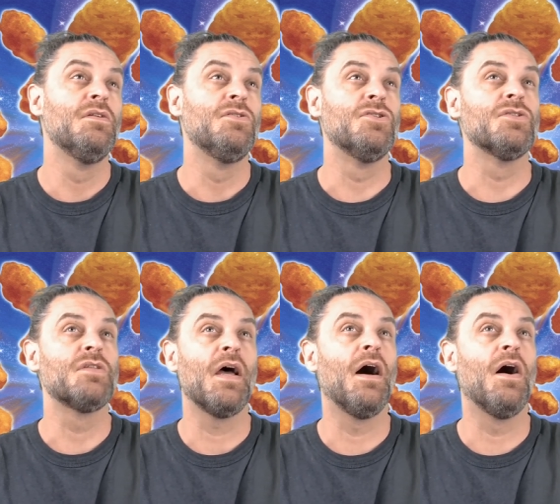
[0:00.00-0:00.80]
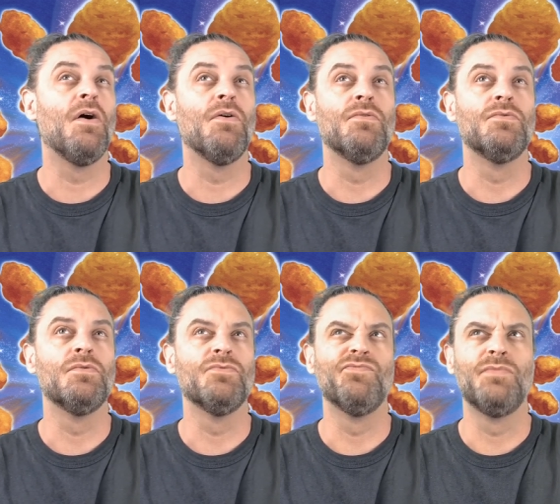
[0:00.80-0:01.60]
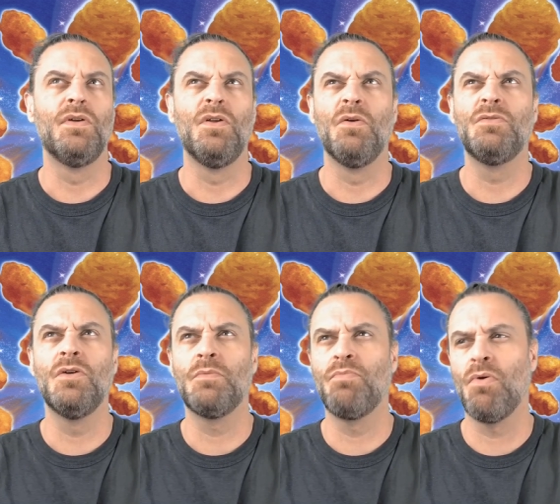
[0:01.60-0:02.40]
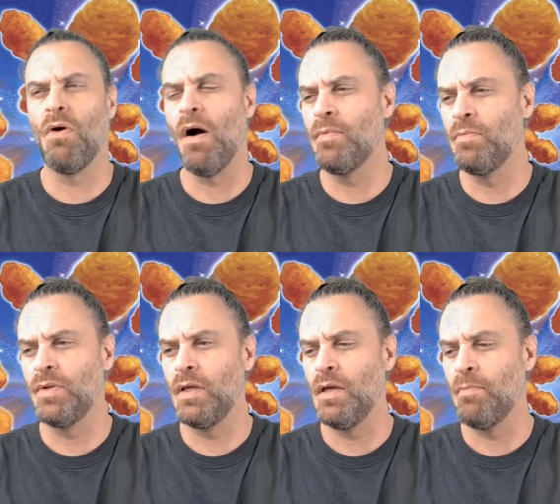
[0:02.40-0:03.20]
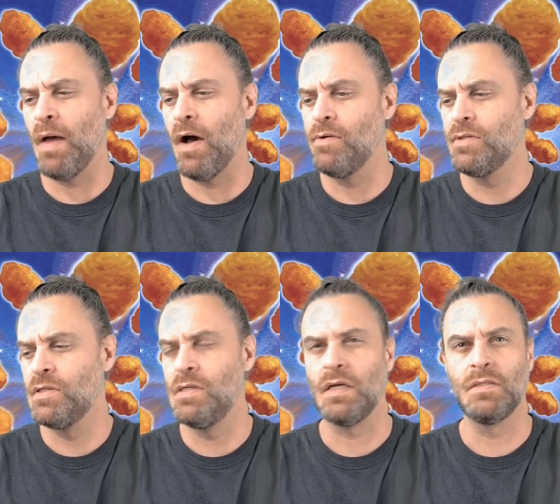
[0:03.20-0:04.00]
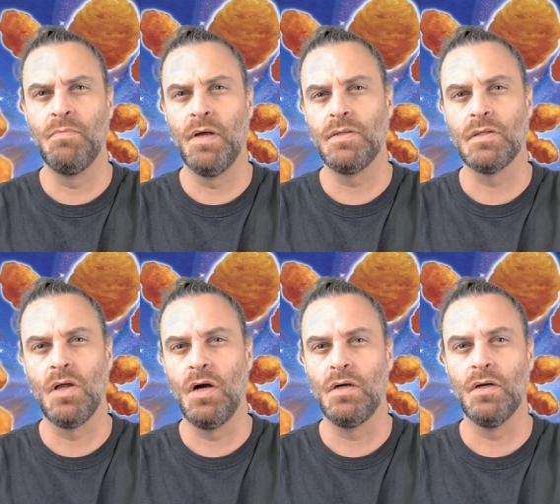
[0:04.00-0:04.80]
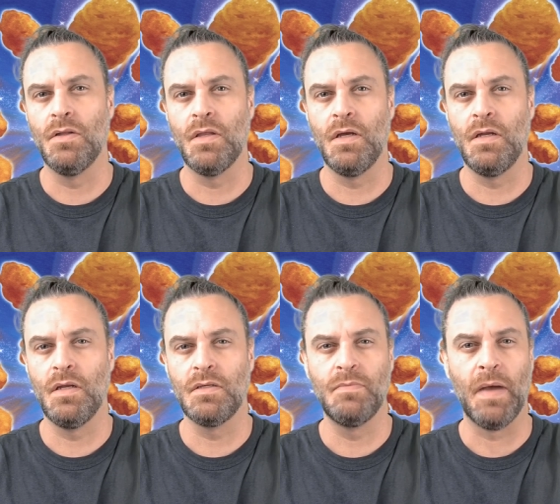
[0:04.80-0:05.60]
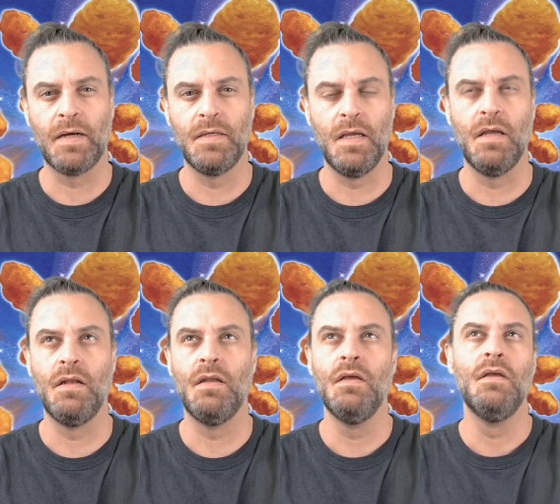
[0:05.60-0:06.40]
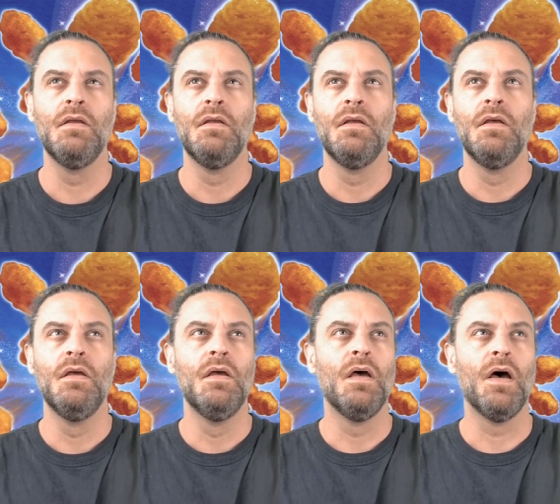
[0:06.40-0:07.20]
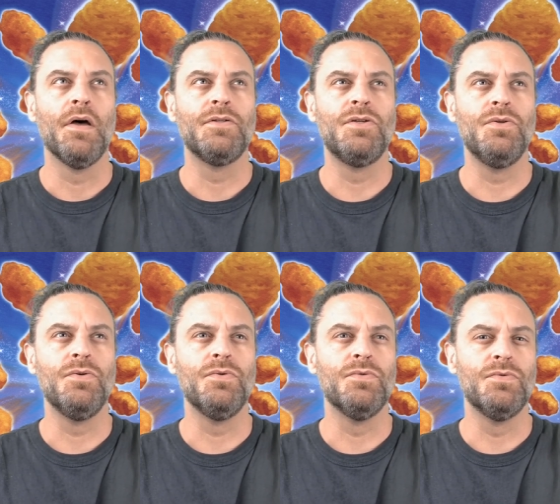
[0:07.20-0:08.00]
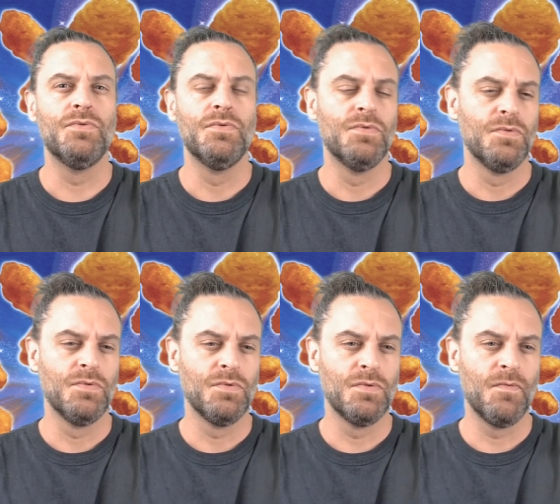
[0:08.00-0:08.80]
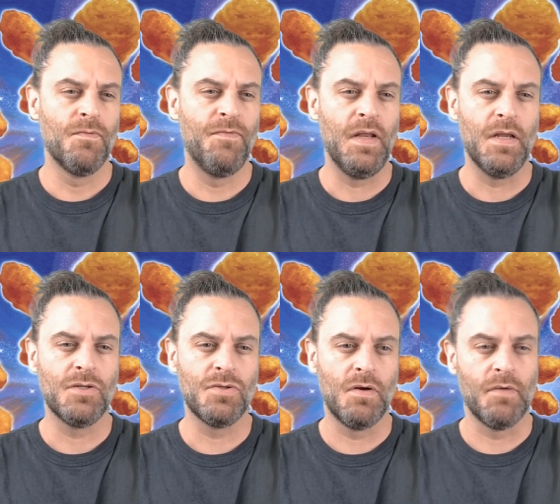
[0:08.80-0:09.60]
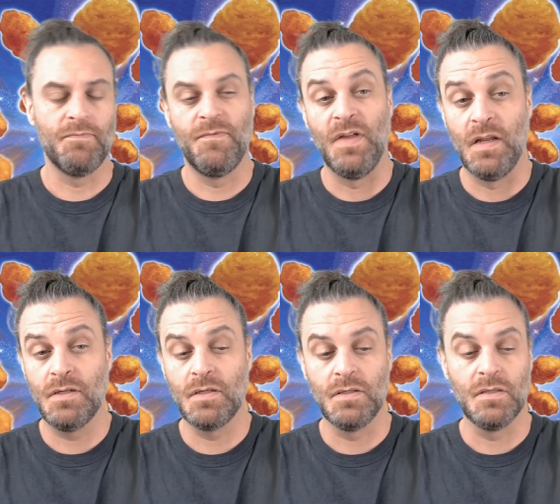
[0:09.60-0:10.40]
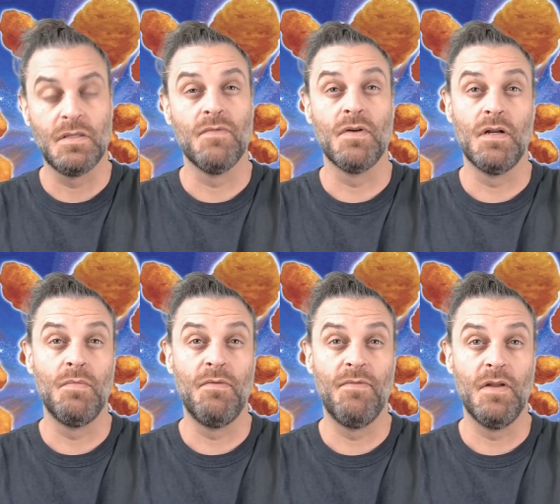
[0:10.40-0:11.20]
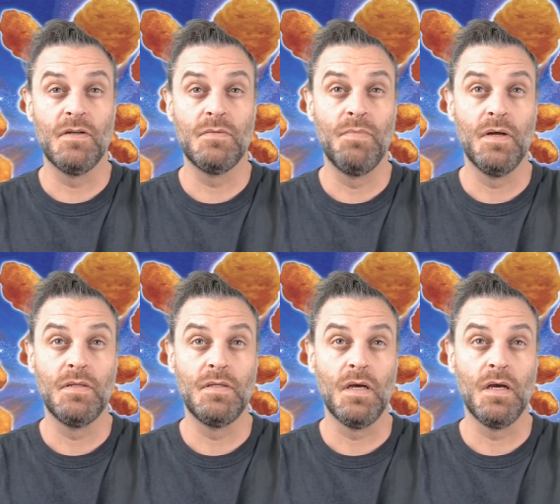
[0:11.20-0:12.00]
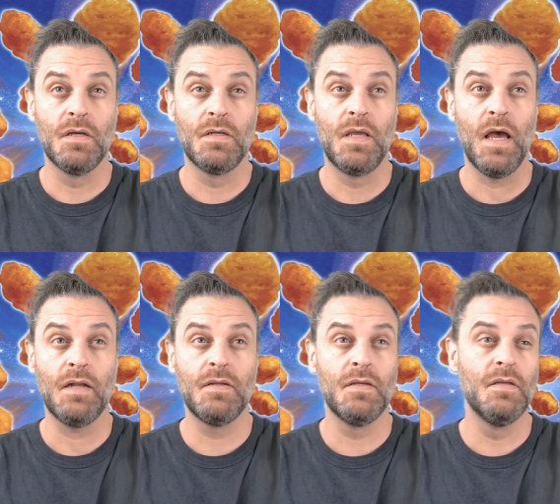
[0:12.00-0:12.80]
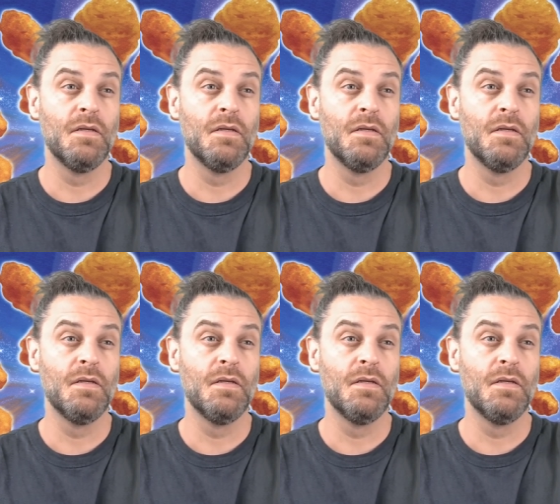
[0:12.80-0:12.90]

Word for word: just how you know it took probably about six months longer than expected uh, to finish or not finish because it's never going to be finished, but uh, get